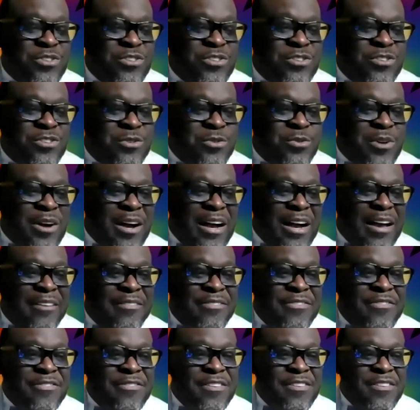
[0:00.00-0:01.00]
do I
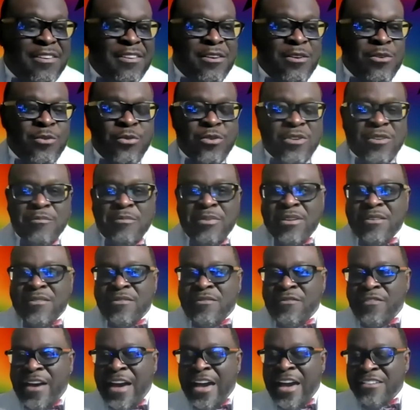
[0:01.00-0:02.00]
feel would have been a
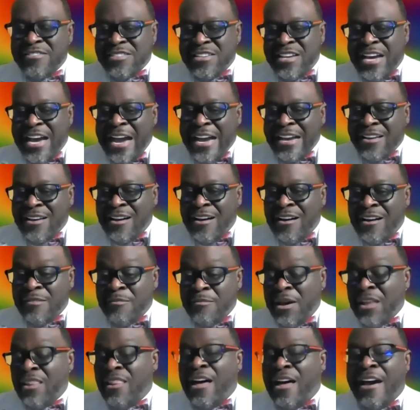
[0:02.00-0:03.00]
fashion icon in
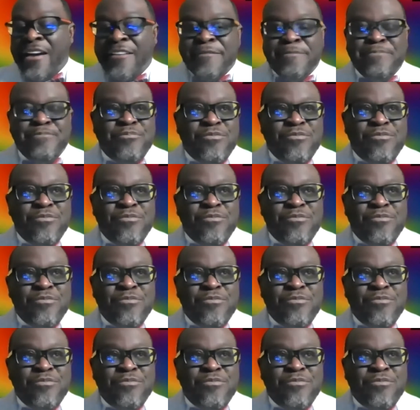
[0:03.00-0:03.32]
my life?